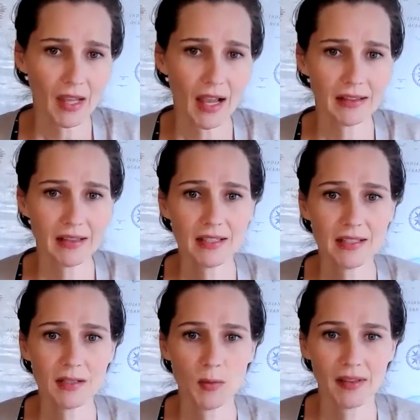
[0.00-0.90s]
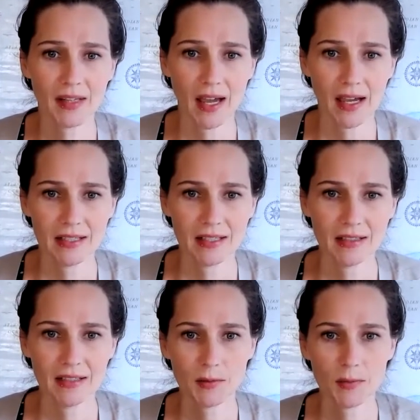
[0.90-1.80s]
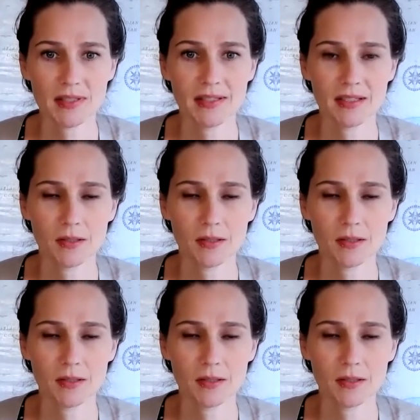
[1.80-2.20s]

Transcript: And this is one that I did. This was